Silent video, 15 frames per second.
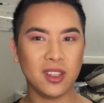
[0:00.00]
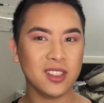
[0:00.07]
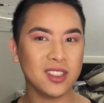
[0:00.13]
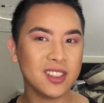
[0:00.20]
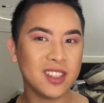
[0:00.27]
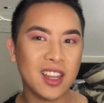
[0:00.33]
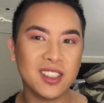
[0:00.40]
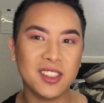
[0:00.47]
this
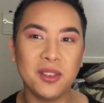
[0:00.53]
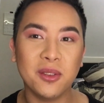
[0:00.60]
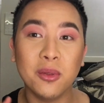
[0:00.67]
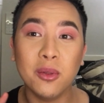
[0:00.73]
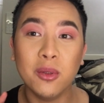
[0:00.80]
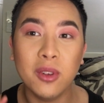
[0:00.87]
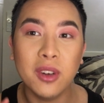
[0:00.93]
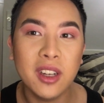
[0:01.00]
is actually
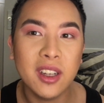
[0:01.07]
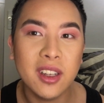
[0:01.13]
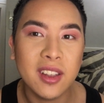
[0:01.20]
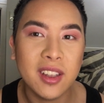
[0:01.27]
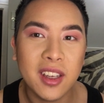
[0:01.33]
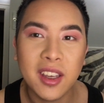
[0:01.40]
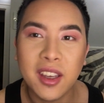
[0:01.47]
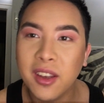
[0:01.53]
really
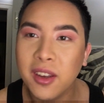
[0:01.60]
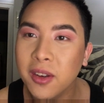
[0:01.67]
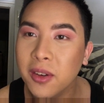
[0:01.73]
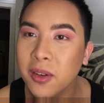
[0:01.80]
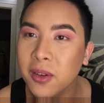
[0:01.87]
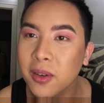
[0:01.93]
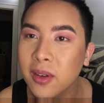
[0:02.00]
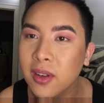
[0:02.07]

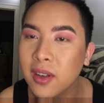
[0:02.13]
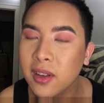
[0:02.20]
cute.